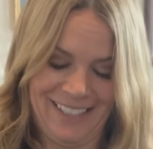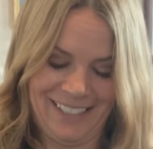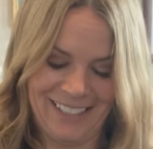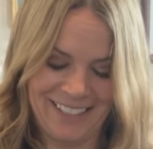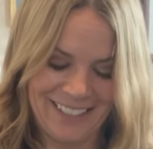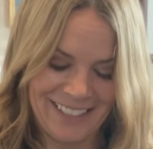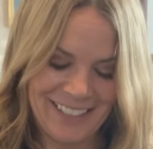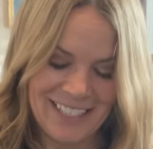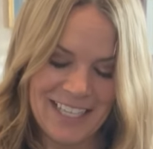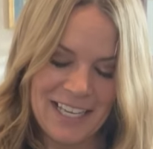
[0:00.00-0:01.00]

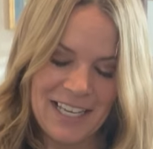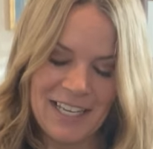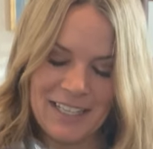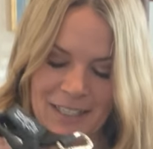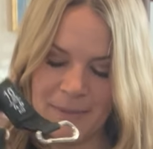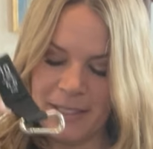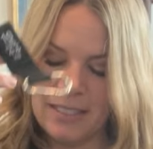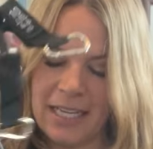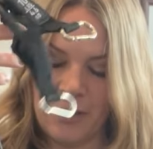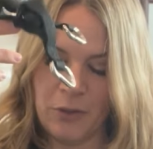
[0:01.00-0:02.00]
Let me
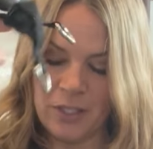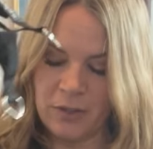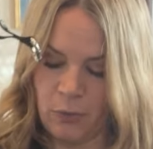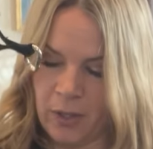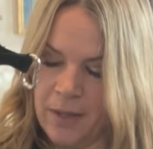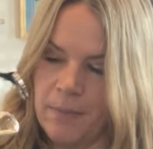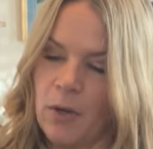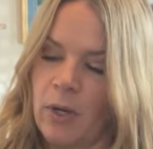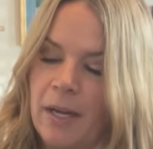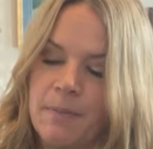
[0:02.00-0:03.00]
untangle these for you.
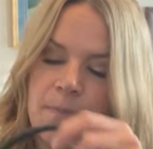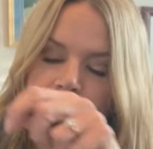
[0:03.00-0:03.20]
Okay.